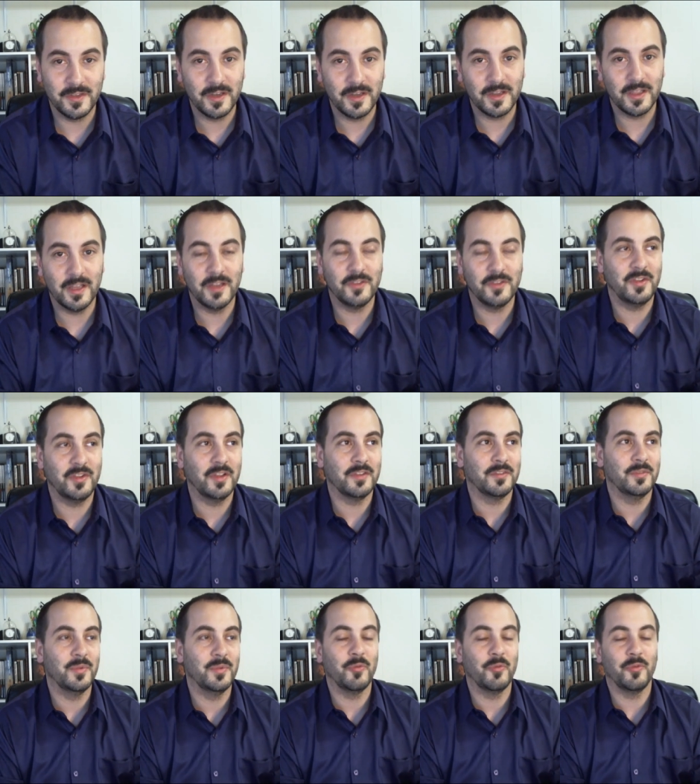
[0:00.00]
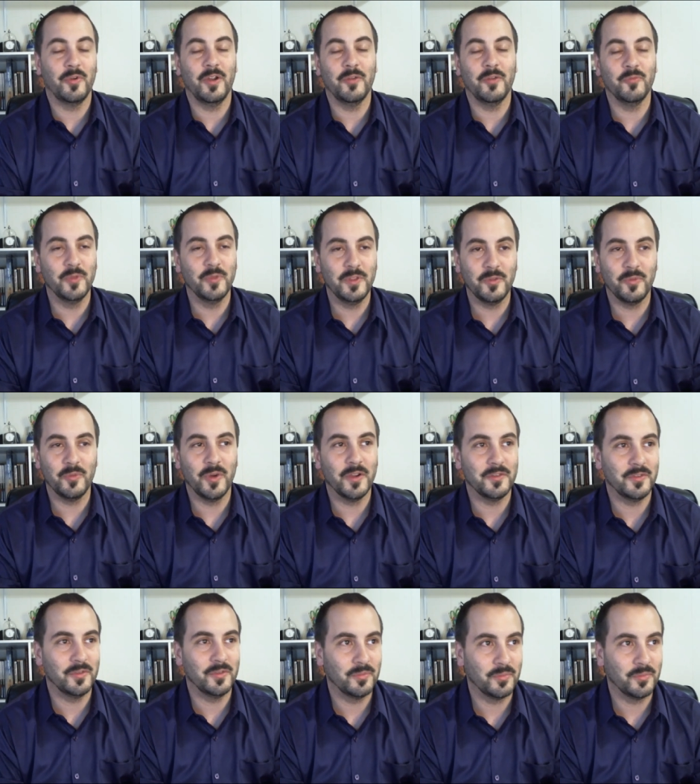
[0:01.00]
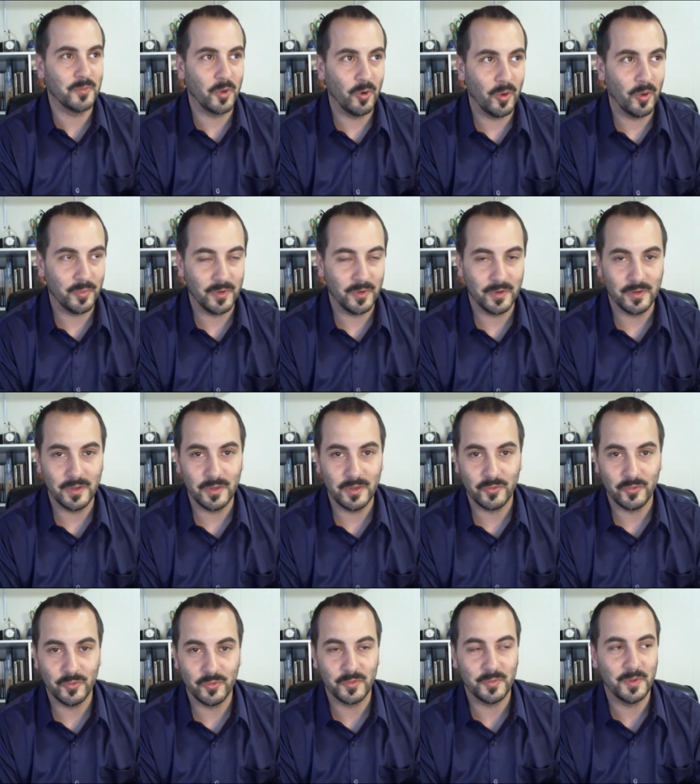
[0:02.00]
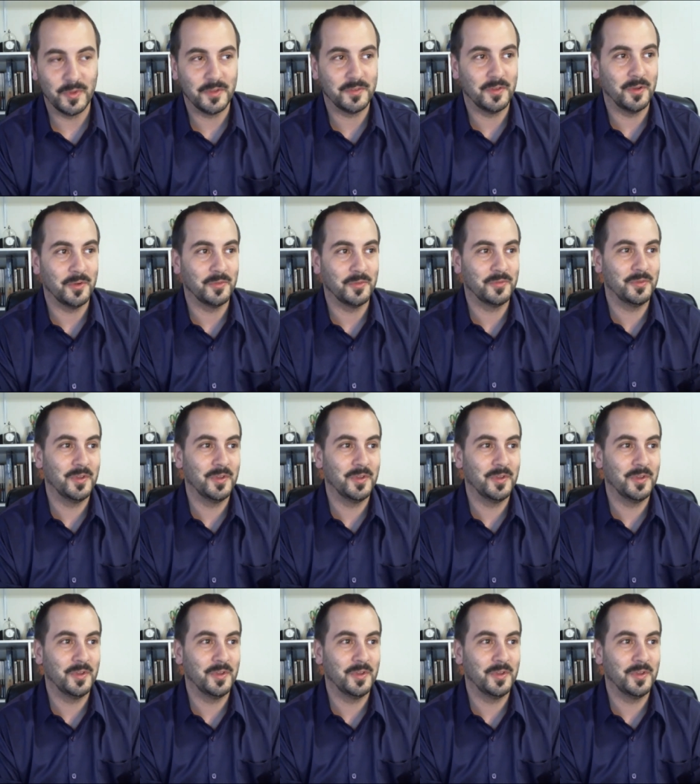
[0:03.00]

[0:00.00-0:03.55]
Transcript: get a chance to meet with her, I really wanted to go up and introduce myself.